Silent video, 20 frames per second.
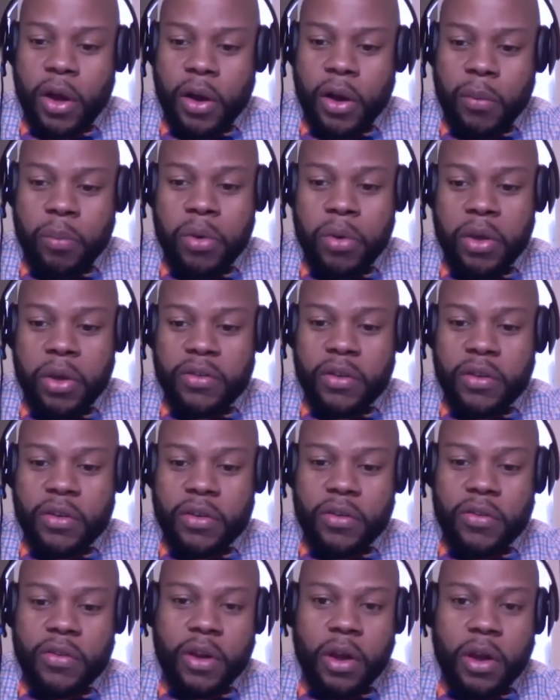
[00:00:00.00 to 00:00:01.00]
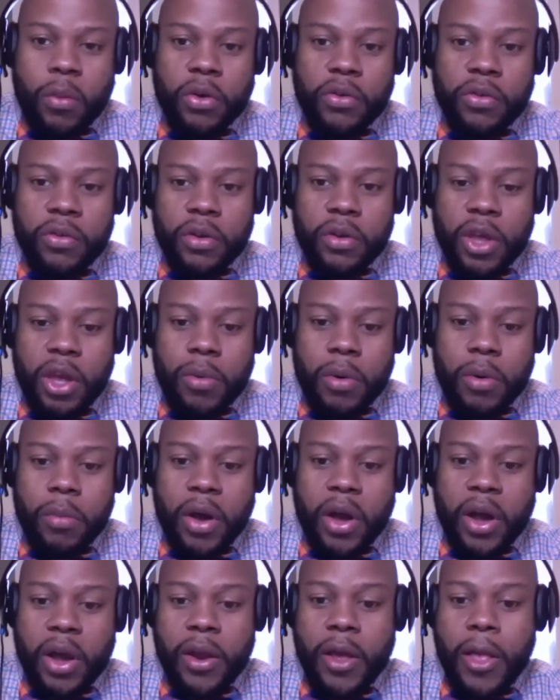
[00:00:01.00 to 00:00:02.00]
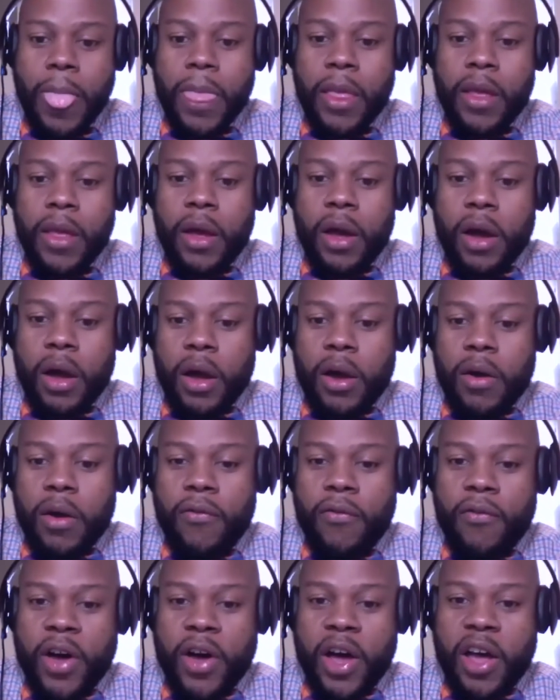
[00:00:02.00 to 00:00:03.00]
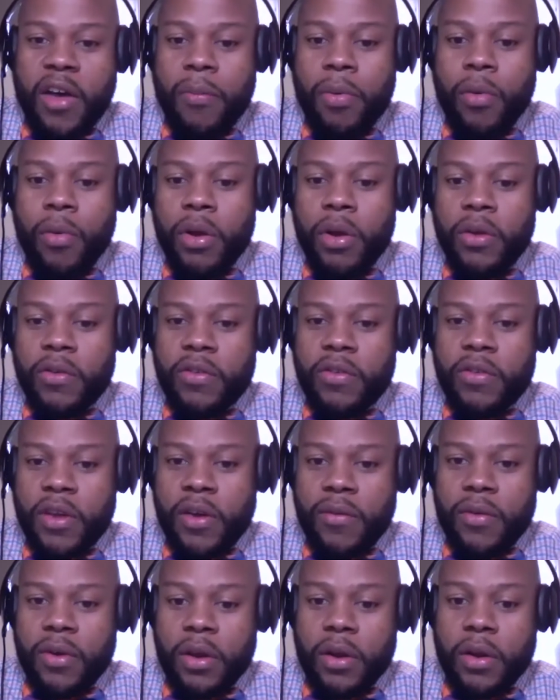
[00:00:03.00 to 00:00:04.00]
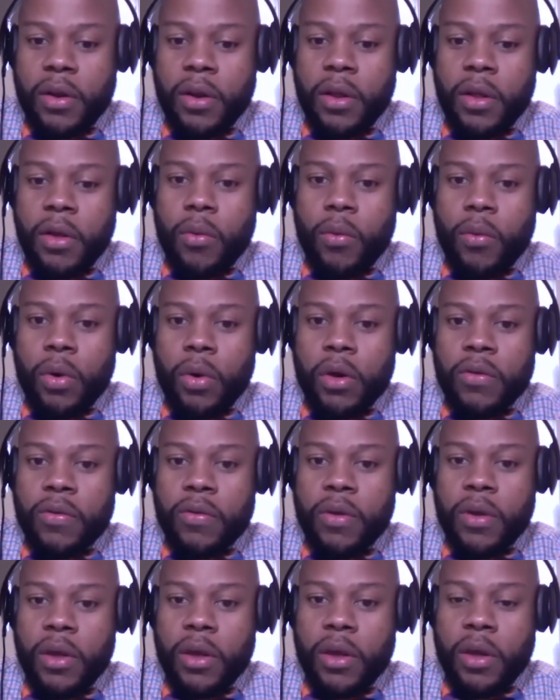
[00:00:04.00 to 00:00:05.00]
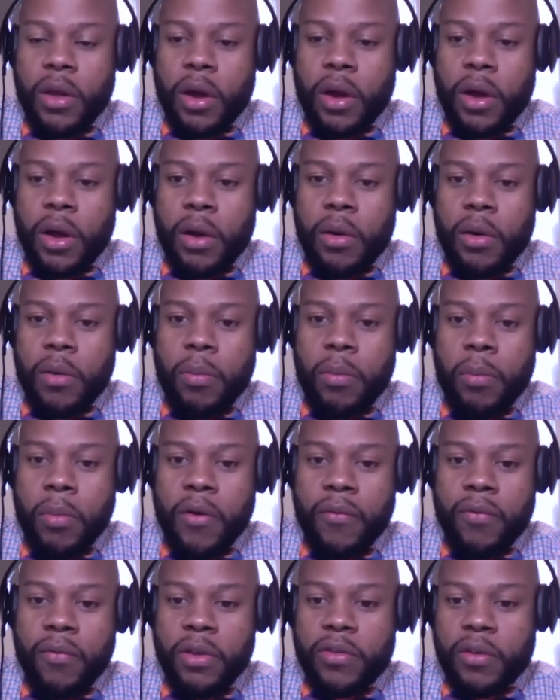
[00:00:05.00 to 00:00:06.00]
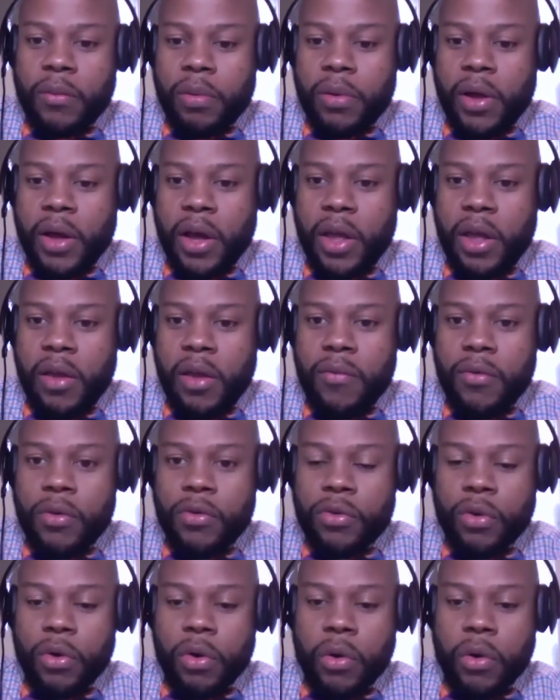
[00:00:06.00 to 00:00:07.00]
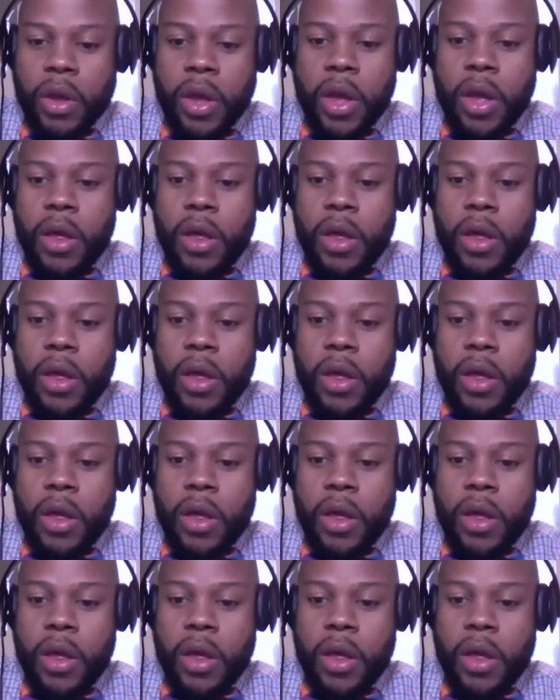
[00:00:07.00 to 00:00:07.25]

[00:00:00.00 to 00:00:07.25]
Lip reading: big statistic I want you to keep in mind. 5.7 was the monthly supply inventory.